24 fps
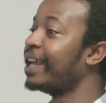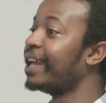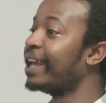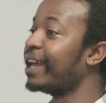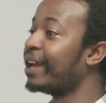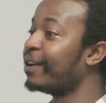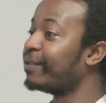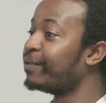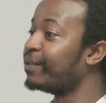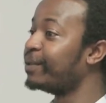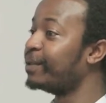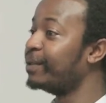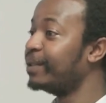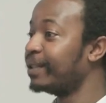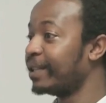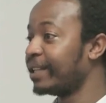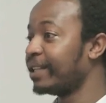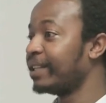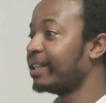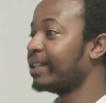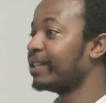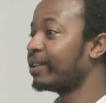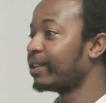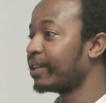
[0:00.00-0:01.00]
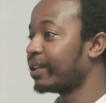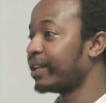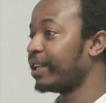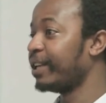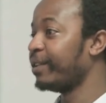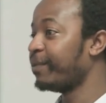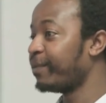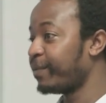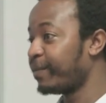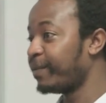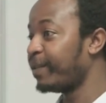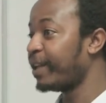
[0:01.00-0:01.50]
have,
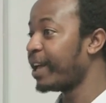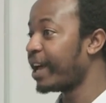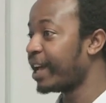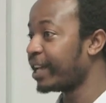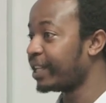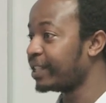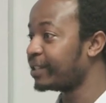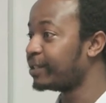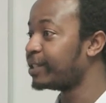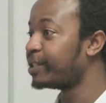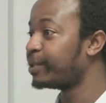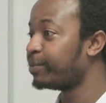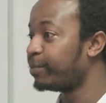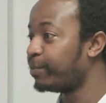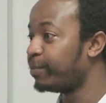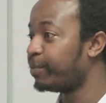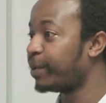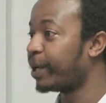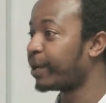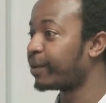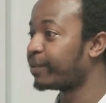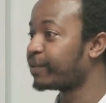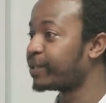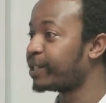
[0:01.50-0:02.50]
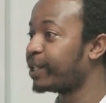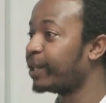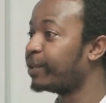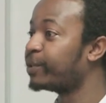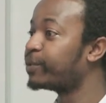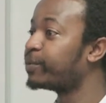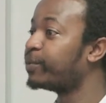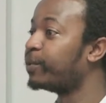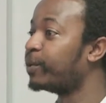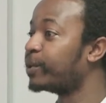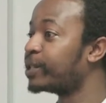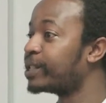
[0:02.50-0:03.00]
if they are in part of
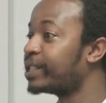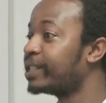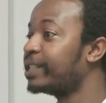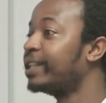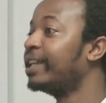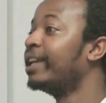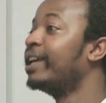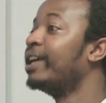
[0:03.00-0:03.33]
Salesforce